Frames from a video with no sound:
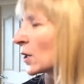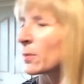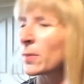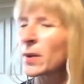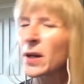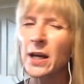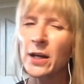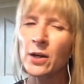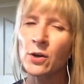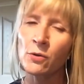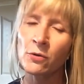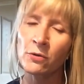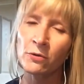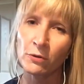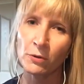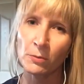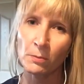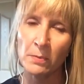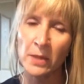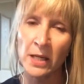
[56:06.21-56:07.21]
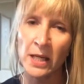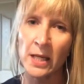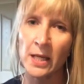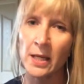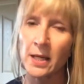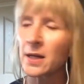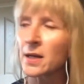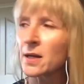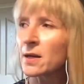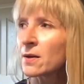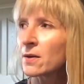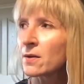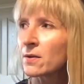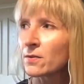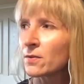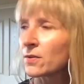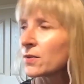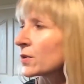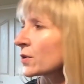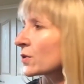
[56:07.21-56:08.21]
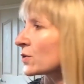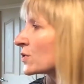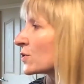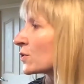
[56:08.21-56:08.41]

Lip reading: but I know for me there's